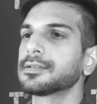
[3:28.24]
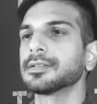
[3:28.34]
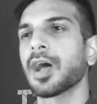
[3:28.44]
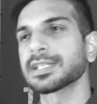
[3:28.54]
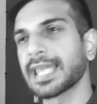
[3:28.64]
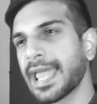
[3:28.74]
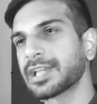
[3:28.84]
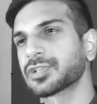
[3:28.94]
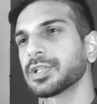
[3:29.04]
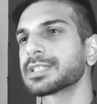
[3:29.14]
Los
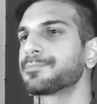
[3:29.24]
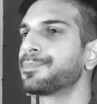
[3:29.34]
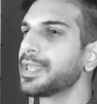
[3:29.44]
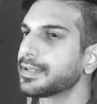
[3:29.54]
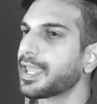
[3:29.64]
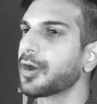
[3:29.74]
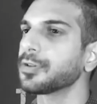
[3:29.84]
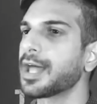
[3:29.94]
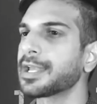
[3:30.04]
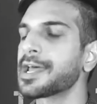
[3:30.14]
Angeles beat
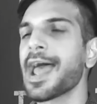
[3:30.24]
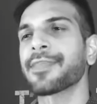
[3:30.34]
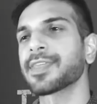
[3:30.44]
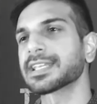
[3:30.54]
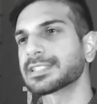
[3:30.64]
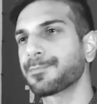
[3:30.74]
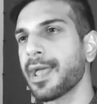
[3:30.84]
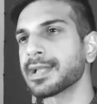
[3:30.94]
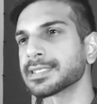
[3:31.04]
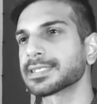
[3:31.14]
Carolina at the
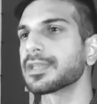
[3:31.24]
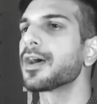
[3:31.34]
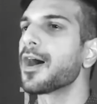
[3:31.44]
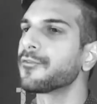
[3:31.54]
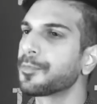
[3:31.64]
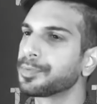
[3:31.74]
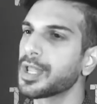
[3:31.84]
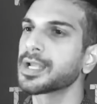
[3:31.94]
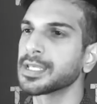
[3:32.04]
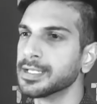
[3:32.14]
expense of a
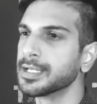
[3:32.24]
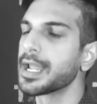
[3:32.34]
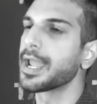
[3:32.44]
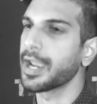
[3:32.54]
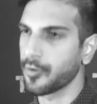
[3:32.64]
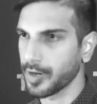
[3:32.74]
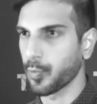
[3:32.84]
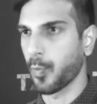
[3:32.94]
bloodied Eric